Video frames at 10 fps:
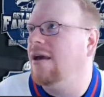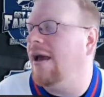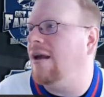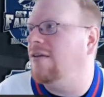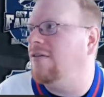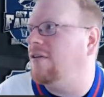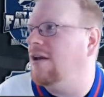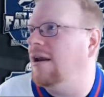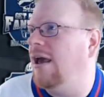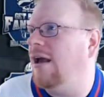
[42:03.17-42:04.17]
actives and
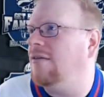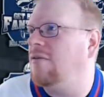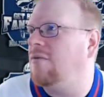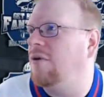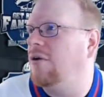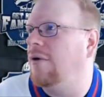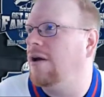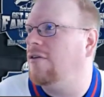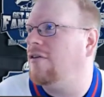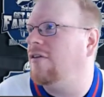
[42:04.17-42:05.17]
inactives real
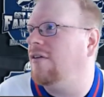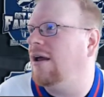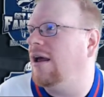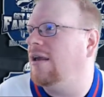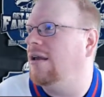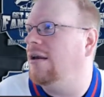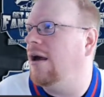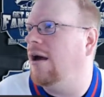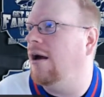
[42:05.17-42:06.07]
quick just so that I can